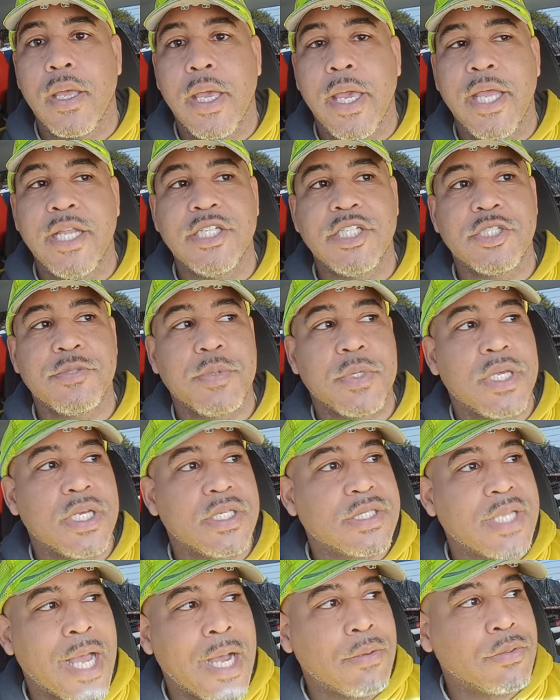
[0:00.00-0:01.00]
And just
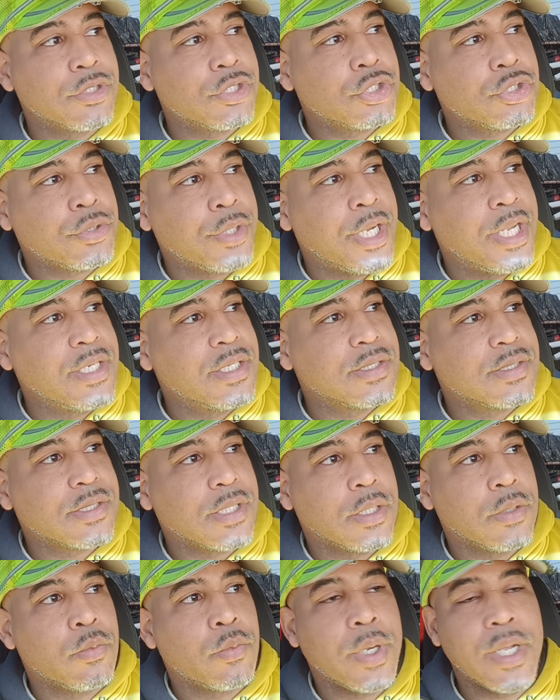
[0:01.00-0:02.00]
because I was trained a
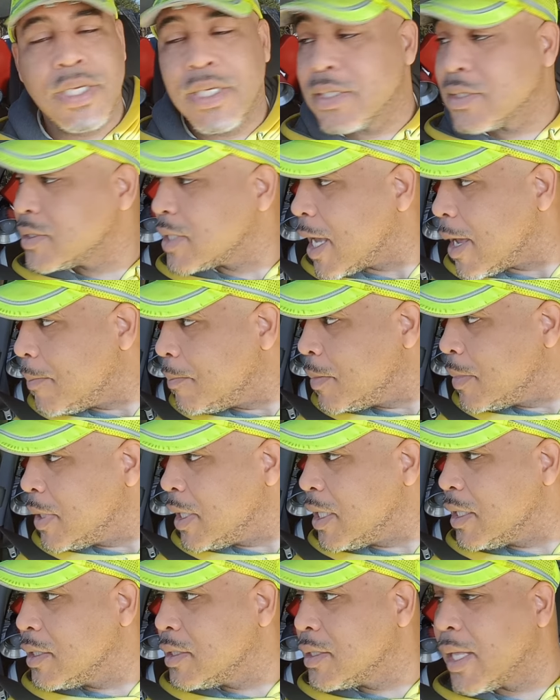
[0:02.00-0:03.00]
certain way does not
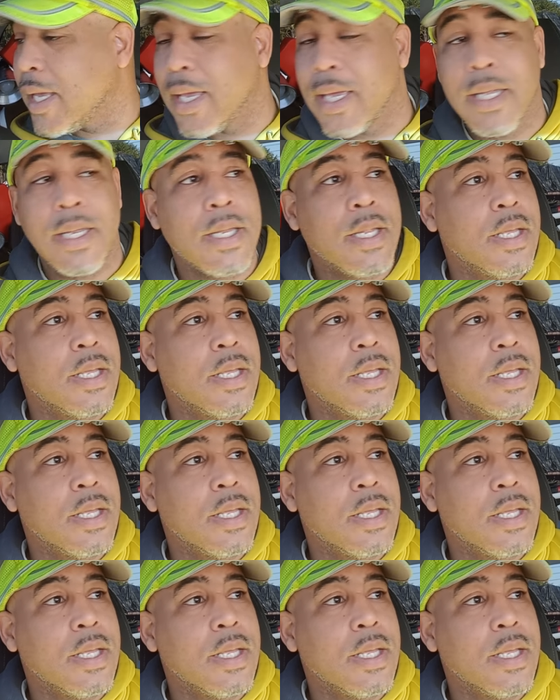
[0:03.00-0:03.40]
mean that